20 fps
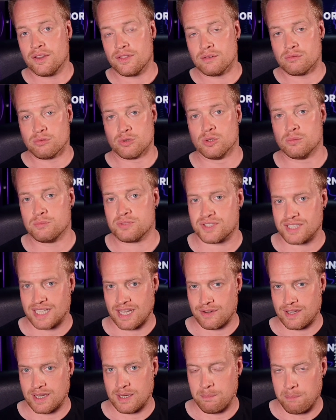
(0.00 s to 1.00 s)
the room
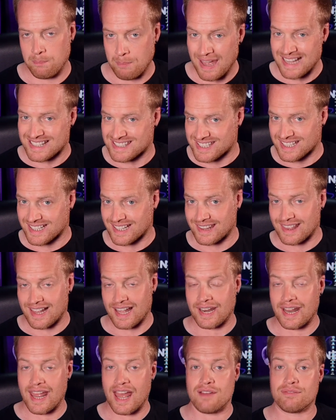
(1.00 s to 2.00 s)
sounding better
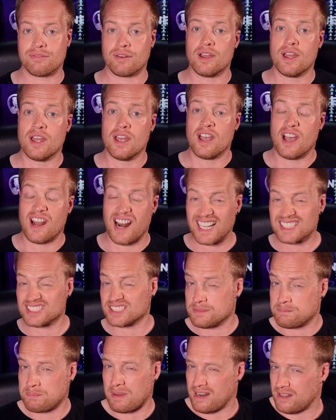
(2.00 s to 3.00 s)
than ever, and
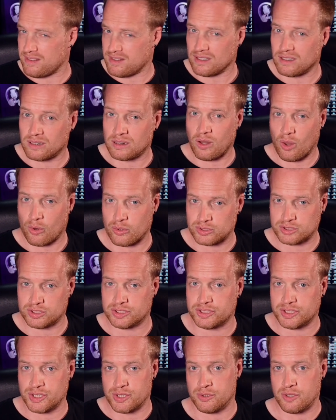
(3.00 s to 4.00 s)
actually better than a lot of
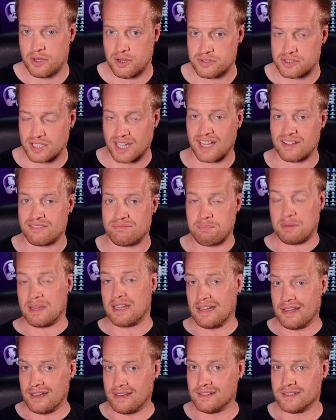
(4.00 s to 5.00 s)
studios I've
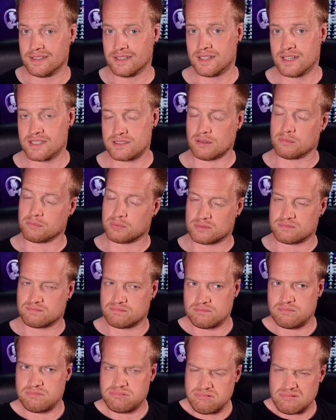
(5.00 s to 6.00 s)
been in. So I'm
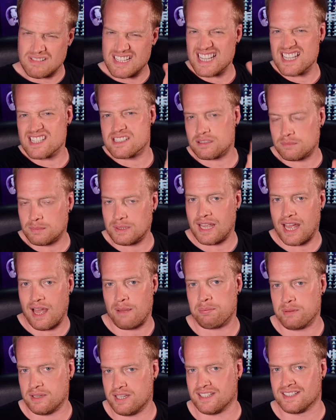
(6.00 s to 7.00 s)
reasonably
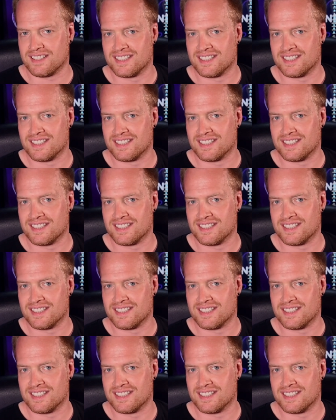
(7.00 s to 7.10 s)
happy.